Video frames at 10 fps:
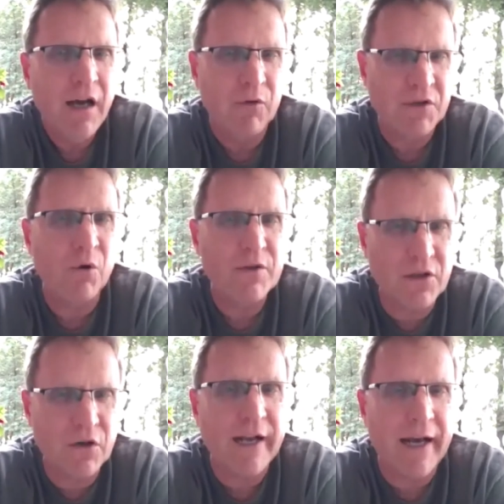I was always
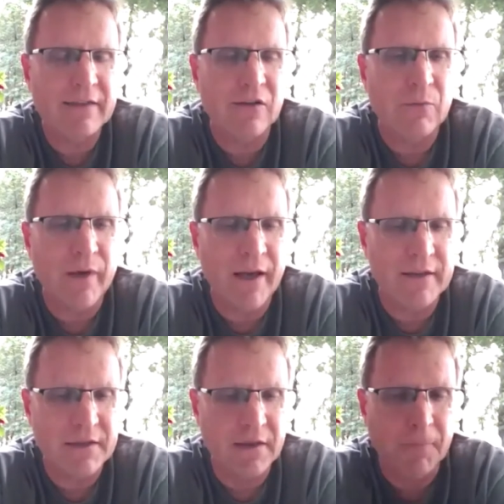good at them.
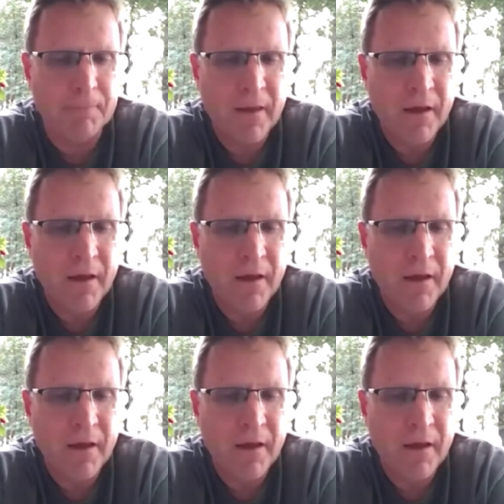And, uh,